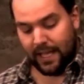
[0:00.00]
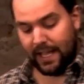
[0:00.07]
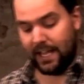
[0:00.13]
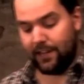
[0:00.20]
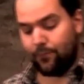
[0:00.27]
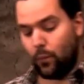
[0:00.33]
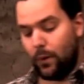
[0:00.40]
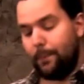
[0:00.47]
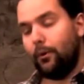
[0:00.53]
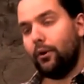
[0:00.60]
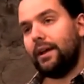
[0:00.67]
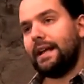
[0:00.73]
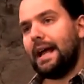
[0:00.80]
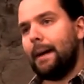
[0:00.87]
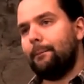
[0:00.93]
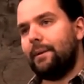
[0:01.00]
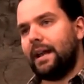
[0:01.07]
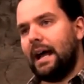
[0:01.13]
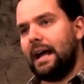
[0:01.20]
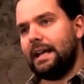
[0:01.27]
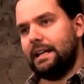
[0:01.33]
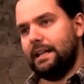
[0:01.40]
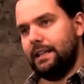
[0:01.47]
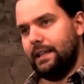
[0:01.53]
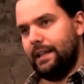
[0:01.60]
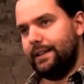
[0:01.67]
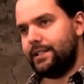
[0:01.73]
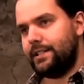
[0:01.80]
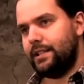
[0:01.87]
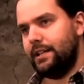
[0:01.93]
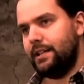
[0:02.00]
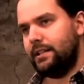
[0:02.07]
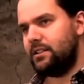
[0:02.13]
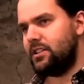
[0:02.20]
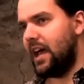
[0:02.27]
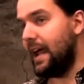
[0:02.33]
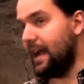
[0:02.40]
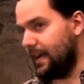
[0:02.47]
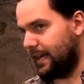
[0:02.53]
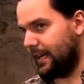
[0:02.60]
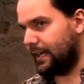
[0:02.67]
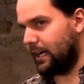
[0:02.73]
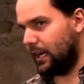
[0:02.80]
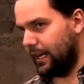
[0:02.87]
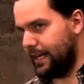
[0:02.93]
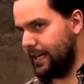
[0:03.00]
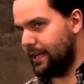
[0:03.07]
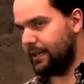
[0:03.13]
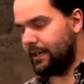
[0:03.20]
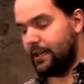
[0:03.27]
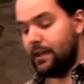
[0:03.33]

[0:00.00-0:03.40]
If we put a cambered iron in this, technically,